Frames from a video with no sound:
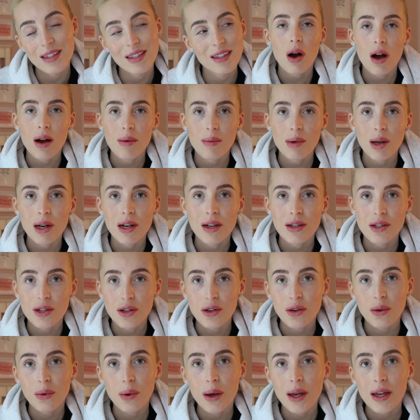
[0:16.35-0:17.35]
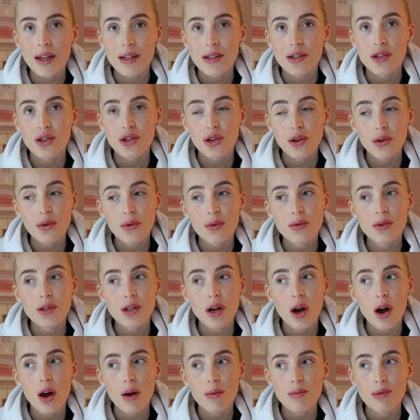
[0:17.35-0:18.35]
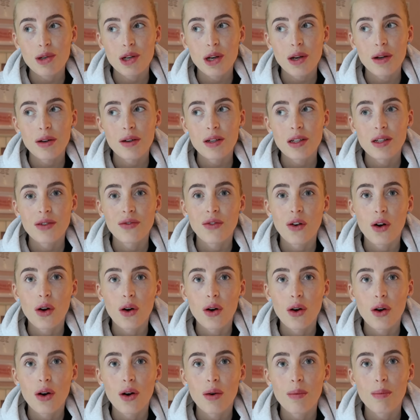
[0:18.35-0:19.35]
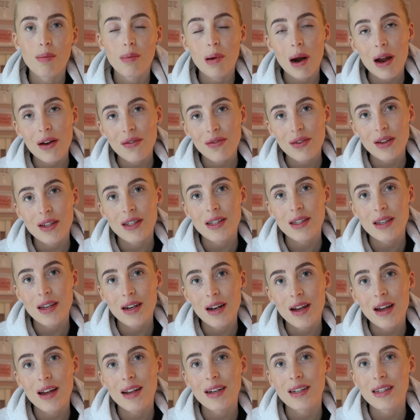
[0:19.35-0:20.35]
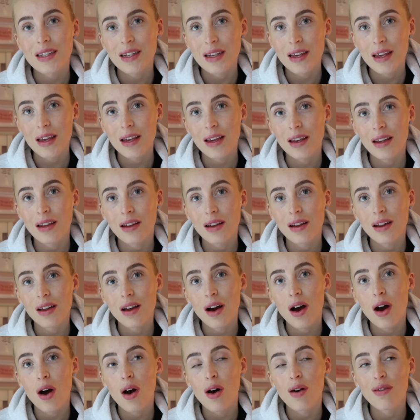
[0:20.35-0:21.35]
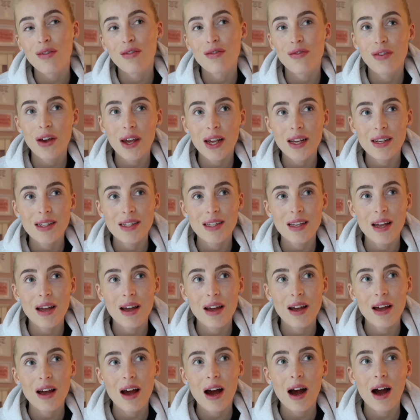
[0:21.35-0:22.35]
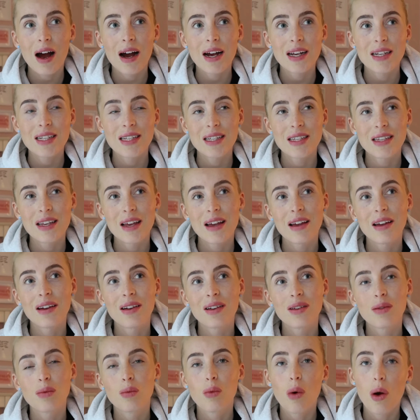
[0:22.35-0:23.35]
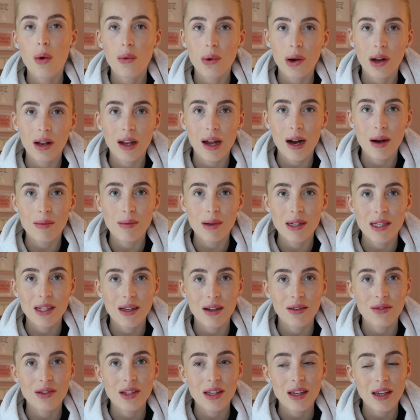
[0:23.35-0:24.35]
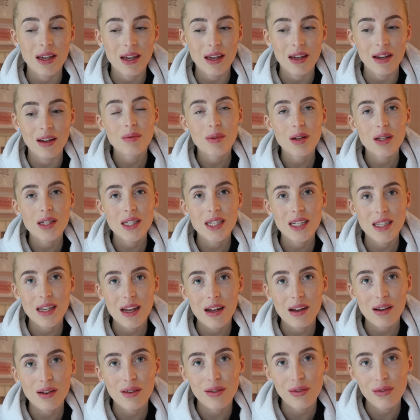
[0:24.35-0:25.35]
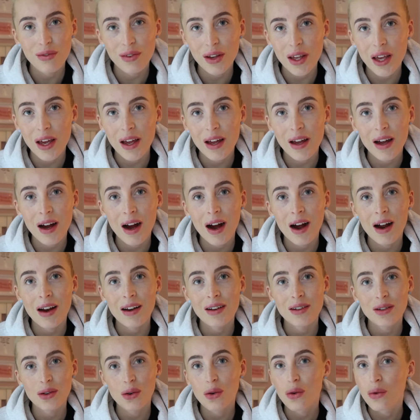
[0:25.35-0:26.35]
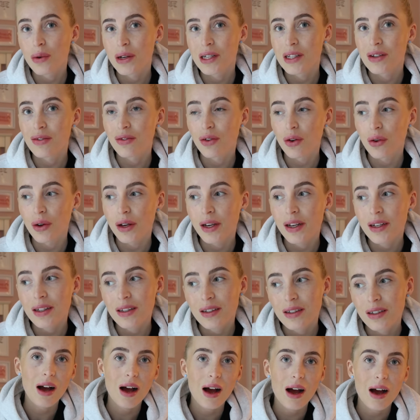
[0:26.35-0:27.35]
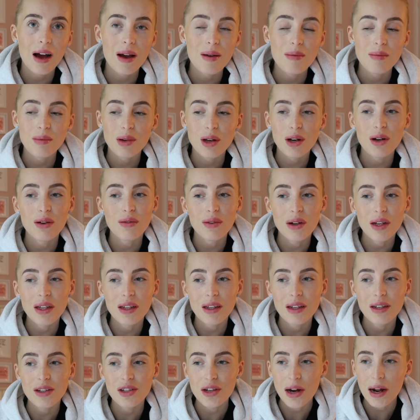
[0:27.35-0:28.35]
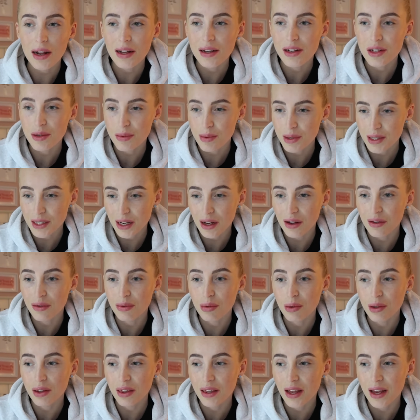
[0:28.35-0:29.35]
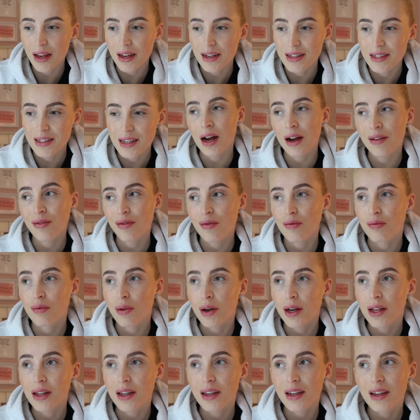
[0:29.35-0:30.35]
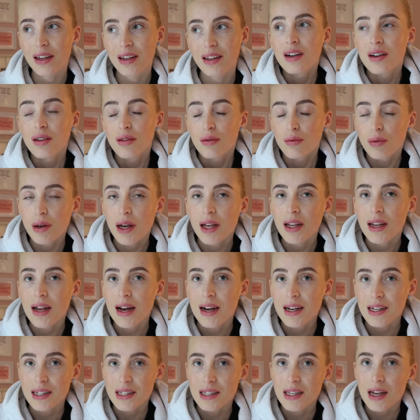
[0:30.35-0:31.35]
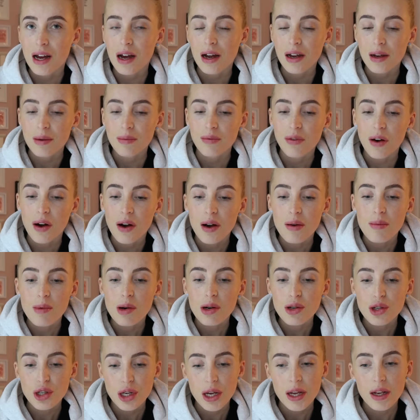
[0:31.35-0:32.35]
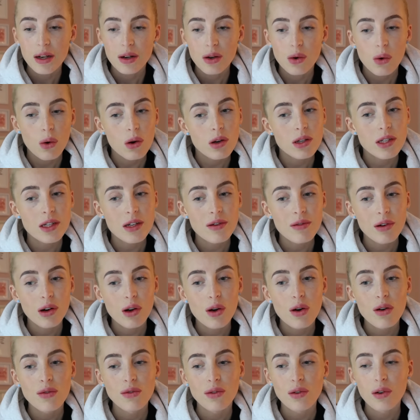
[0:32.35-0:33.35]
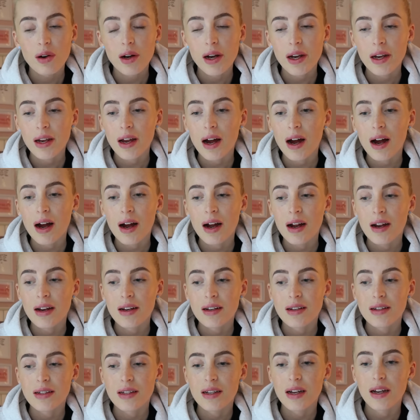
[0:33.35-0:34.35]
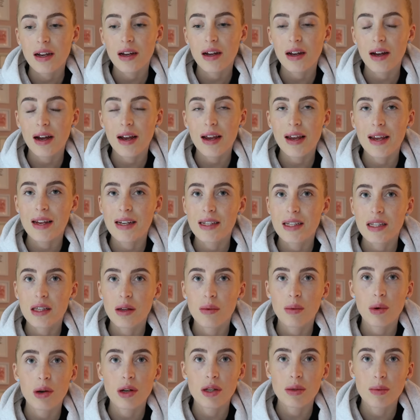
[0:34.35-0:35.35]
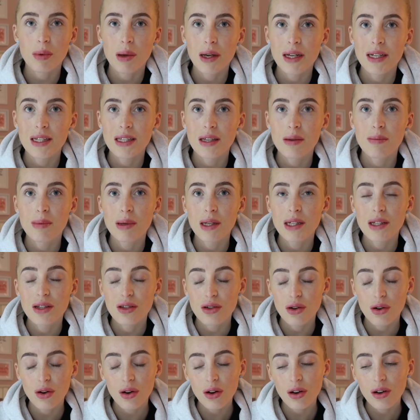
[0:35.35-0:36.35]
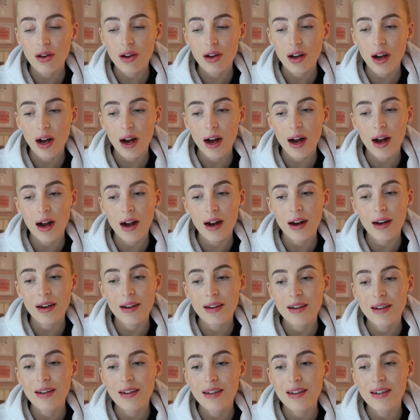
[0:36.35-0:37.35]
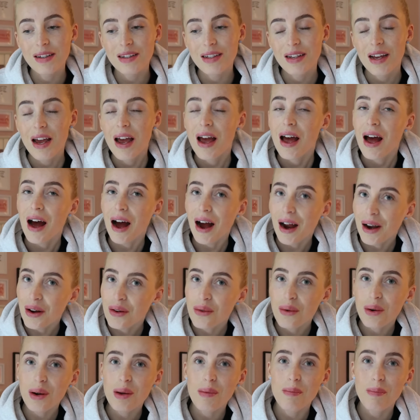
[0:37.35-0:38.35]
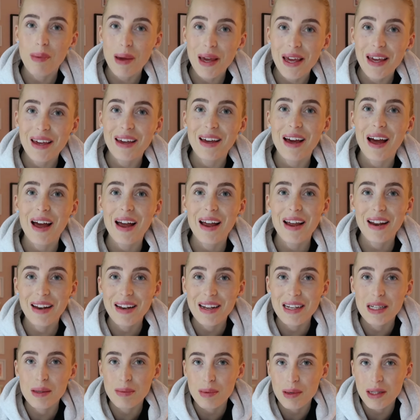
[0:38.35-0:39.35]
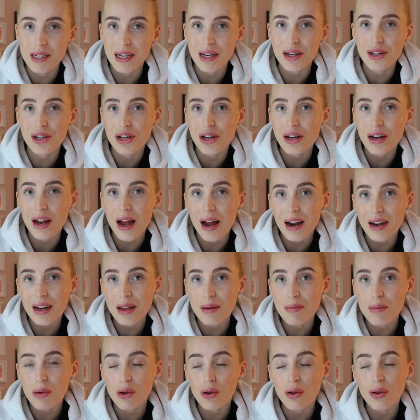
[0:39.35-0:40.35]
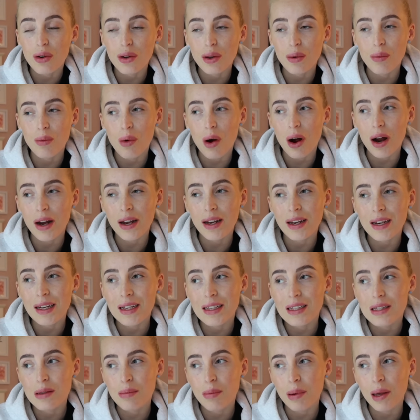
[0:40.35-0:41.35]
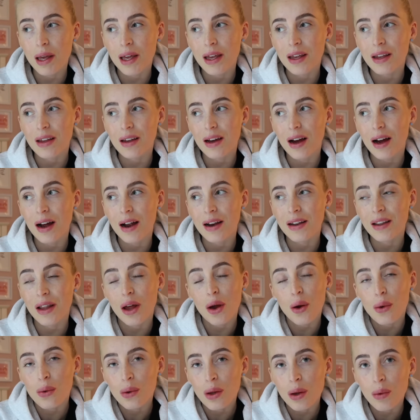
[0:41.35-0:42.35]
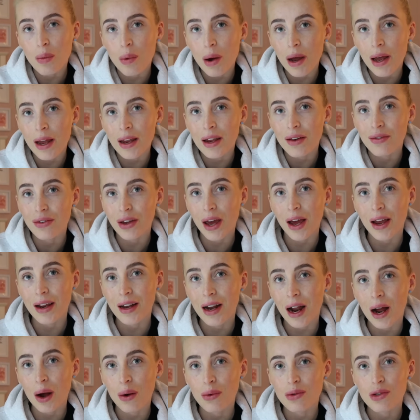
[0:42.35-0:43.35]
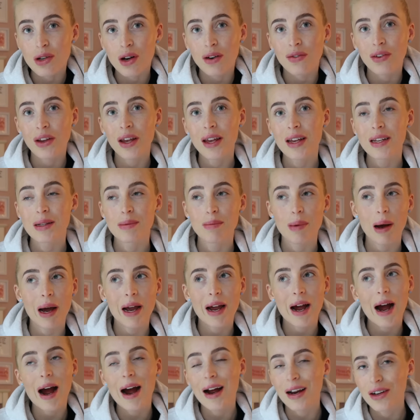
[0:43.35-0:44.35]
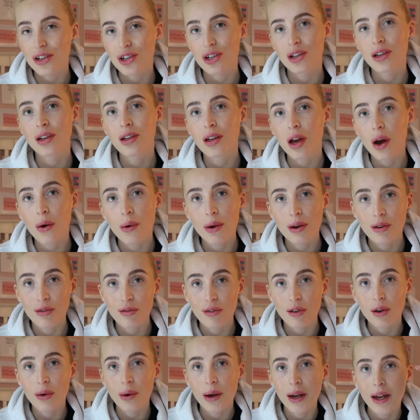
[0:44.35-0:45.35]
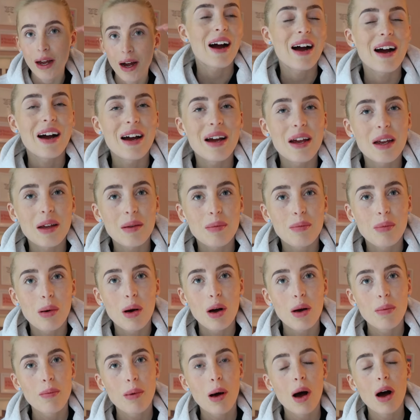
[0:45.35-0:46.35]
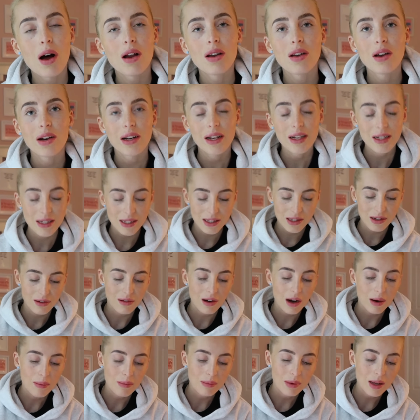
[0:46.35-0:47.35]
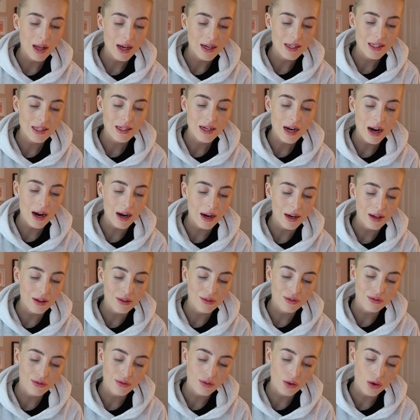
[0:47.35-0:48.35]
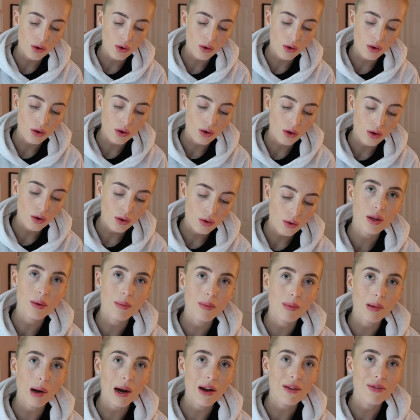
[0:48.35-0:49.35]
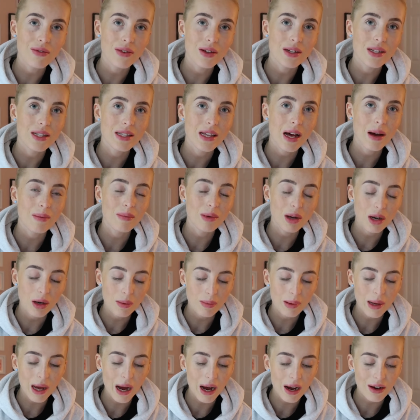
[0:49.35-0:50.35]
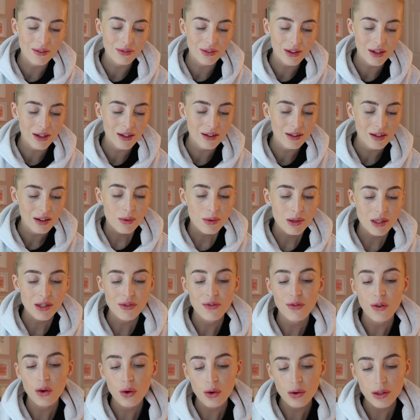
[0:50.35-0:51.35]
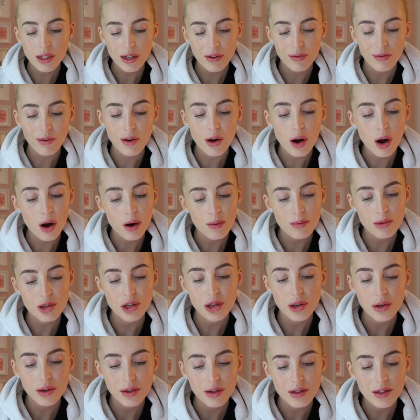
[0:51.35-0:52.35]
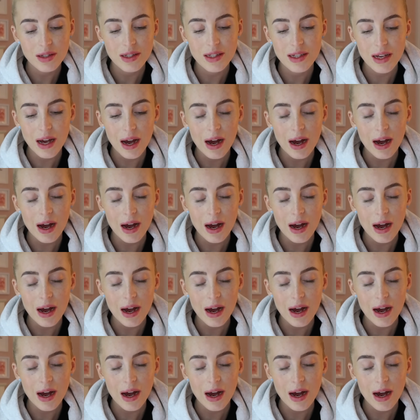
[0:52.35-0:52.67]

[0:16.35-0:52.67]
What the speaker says: What I'm going to do is choose options for breakfast, dinner and tea of things that I still won't allow myself to eat, still fear and always avoid. I'm gonna really challenge myself with this. I've really realised that I am very much in quasi-recovery and it's the worst place to be stuck, and I don't want to be in this position any more than what I need to be, and the only way of getting out of it is by actually going through it. I put a poll on Instagram last night for the breakfast that I'm going to be having. There was four different options.